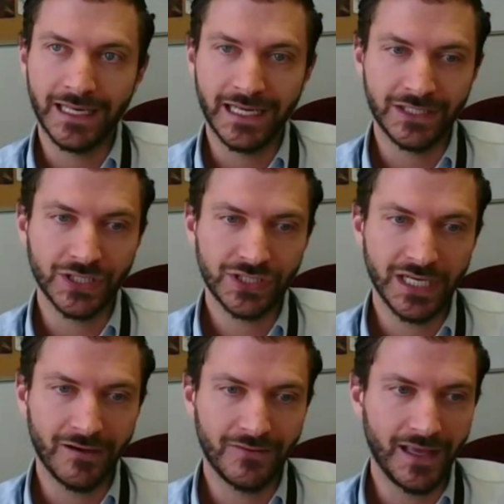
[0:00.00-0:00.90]
I just
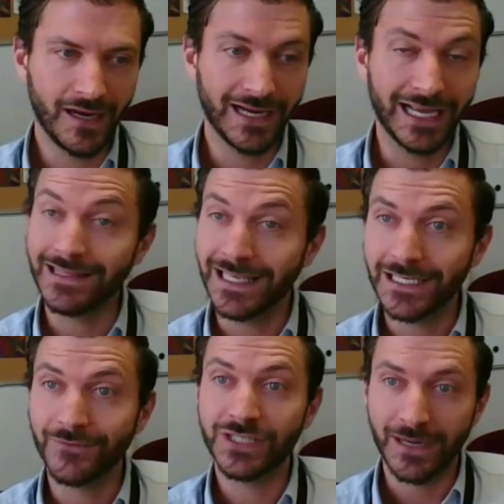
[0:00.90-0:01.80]
shared there at the
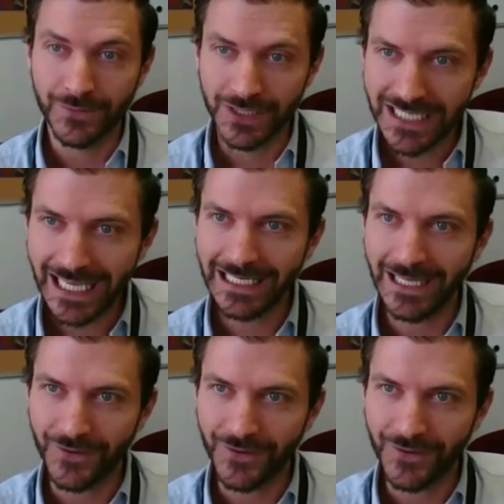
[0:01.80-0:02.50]
end of chapter 10,